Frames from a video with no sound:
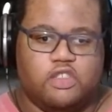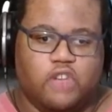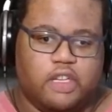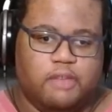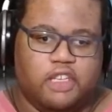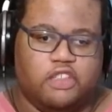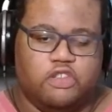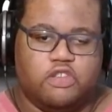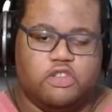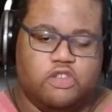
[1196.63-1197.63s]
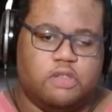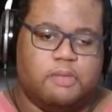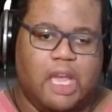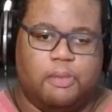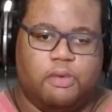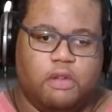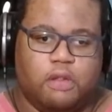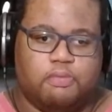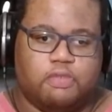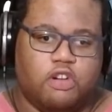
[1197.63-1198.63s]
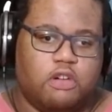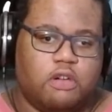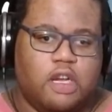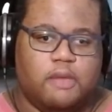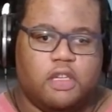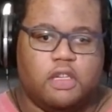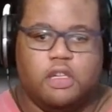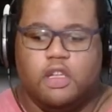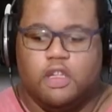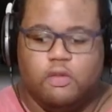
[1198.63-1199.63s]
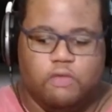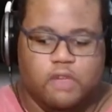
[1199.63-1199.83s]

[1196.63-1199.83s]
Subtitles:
so I can basically just do some Apple programming with